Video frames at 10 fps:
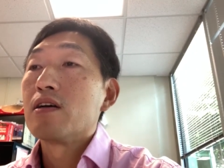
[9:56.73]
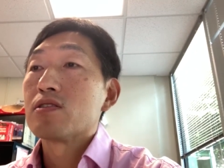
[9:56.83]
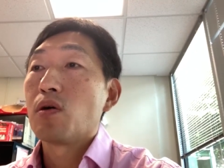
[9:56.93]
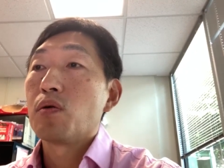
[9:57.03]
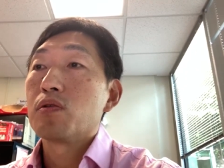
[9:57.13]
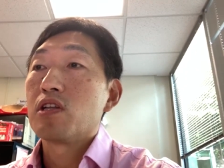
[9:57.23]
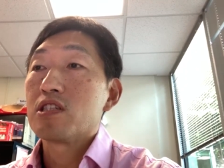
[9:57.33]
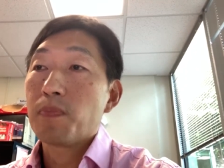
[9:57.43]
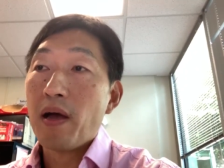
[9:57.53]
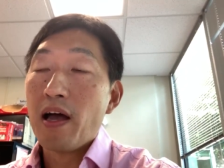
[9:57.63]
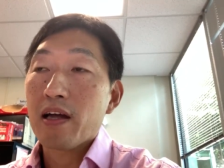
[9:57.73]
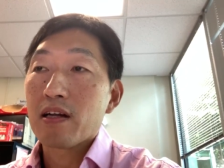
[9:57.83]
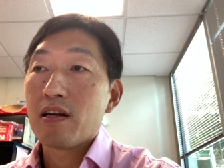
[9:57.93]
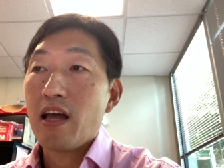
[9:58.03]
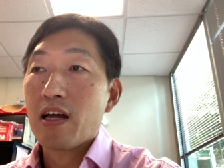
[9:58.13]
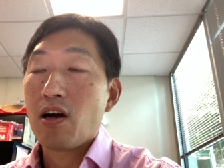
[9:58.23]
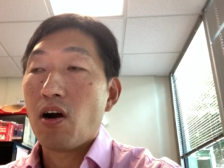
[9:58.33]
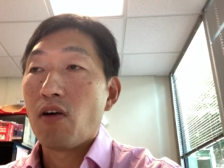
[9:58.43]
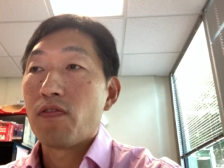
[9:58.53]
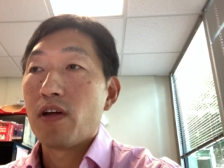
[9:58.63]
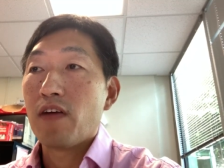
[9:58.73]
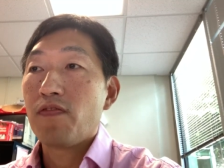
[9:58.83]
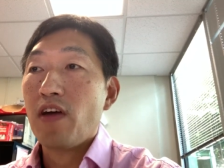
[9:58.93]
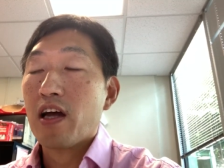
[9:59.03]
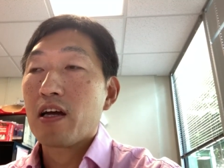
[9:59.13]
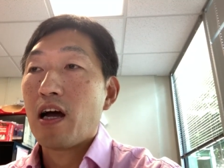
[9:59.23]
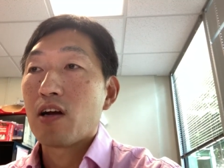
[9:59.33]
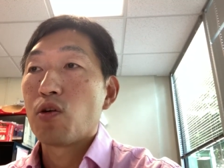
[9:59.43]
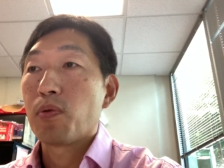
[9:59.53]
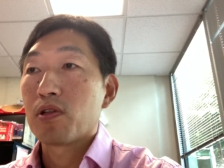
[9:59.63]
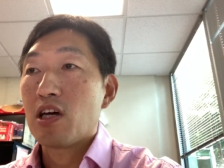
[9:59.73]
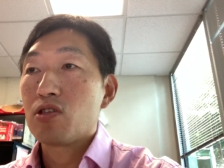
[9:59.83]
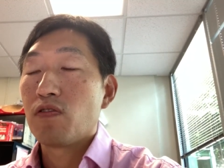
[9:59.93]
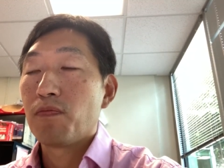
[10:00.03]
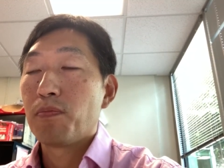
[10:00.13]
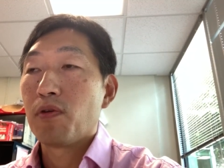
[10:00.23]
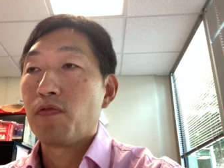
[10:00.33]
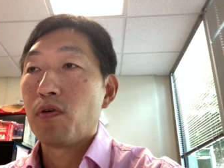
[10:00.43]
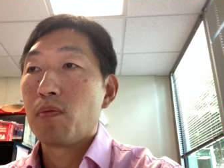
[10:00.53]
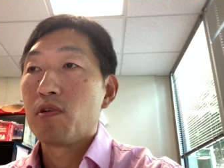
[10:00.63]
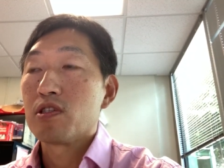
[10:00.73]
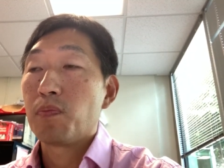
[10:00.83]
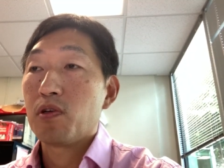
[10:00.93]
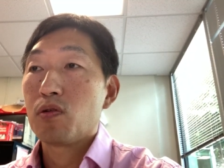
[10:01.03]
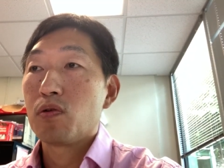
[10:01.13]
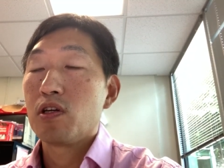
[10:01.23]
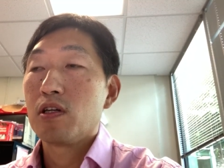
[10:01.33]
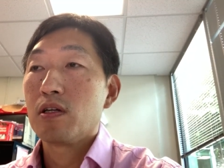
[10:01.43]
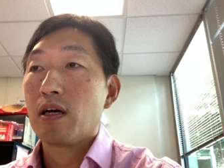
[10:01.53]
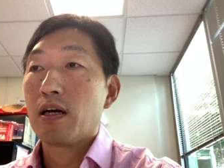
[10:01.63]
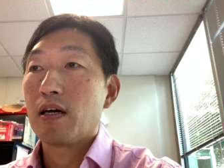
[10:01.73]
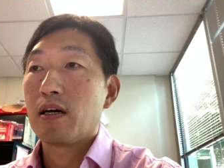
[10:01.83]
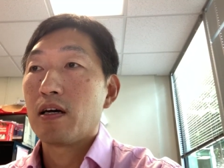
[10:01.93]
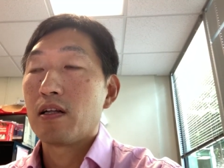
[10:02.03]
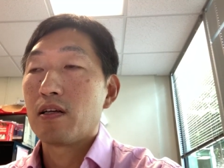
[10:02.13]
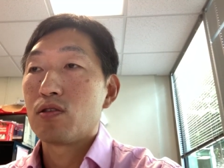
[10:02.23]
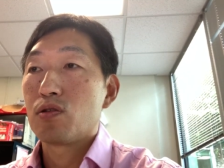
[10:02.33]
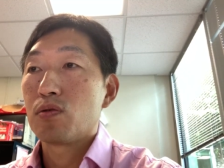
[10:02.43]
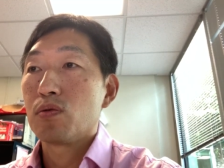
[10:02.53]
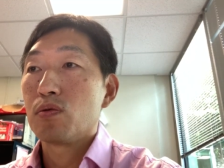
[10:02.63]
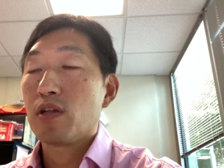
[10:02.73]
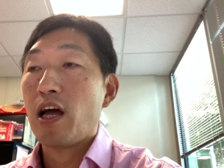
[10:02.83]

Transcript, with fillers: So despite the lack of the effect on reproduction performance between uh, the two